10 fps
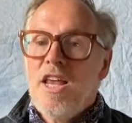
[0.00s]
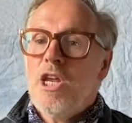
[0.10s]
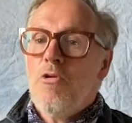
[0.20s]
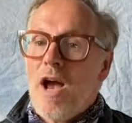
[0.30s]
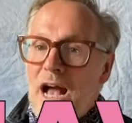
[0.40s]

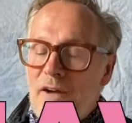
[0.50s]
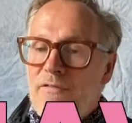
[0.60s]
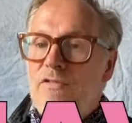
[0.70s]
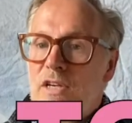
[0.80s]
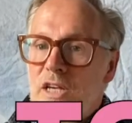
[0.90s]
You
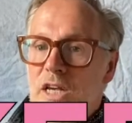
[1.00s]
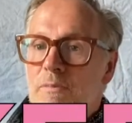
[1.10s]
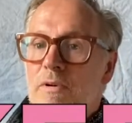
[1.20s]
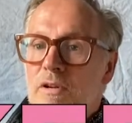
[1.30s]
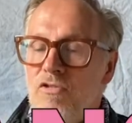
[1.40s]
have to
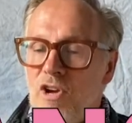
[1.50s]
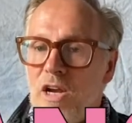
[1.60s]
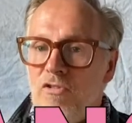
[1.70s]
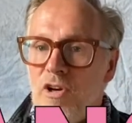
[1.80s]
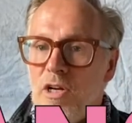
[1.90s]
keep
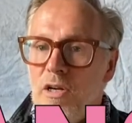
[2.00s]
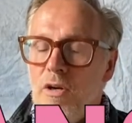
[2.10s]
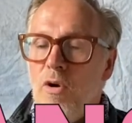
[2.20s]
changing